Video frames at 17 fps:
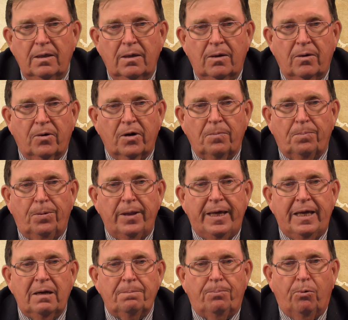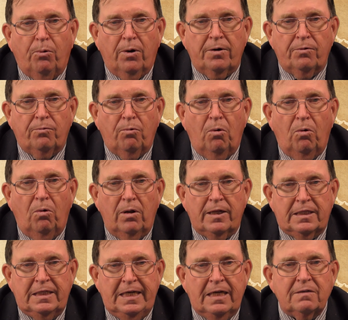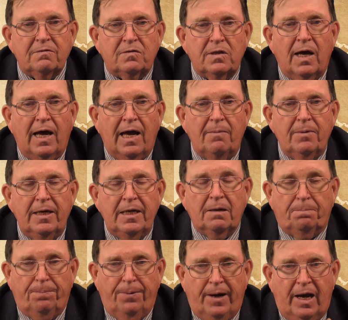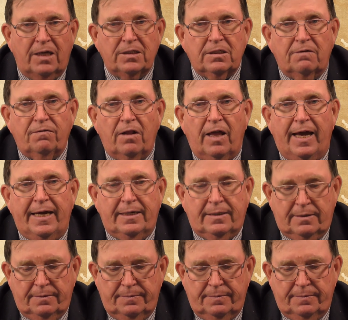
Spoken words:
are going to play an important role at the end of time in a positive light.